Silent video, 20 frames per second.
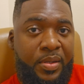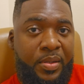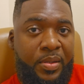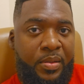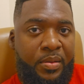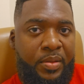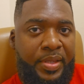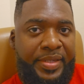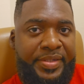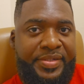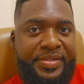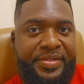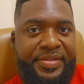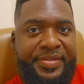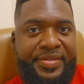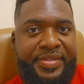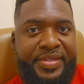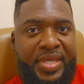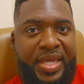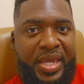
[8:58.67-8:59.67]
Let's
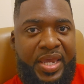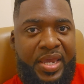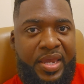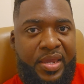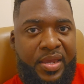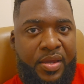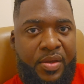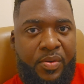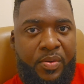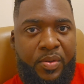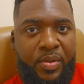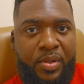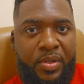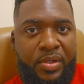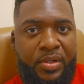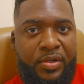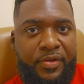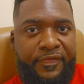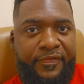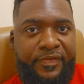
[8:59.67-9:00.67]
just say
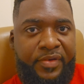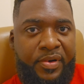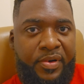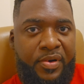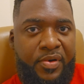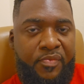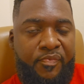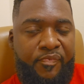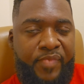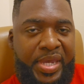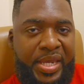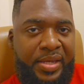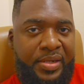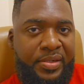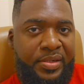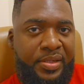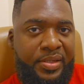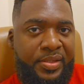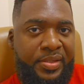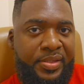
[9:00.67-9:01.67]
deferred
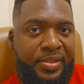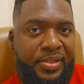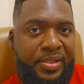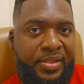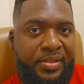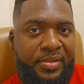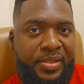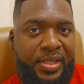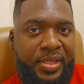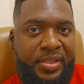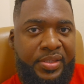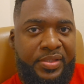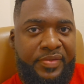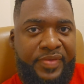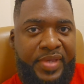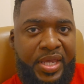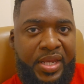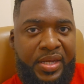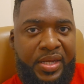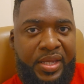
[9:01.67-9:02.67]
maintenance and things of
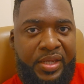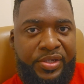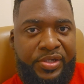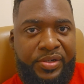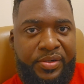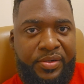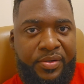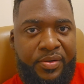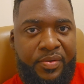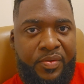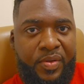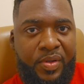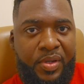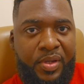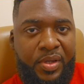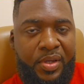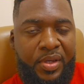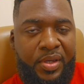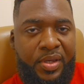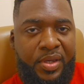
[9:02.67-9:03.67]
that nature.
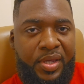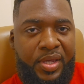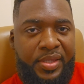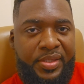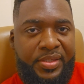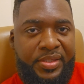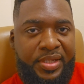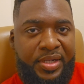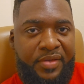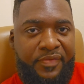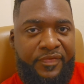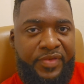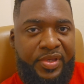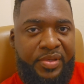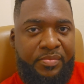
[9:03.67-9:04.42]
Instead of it,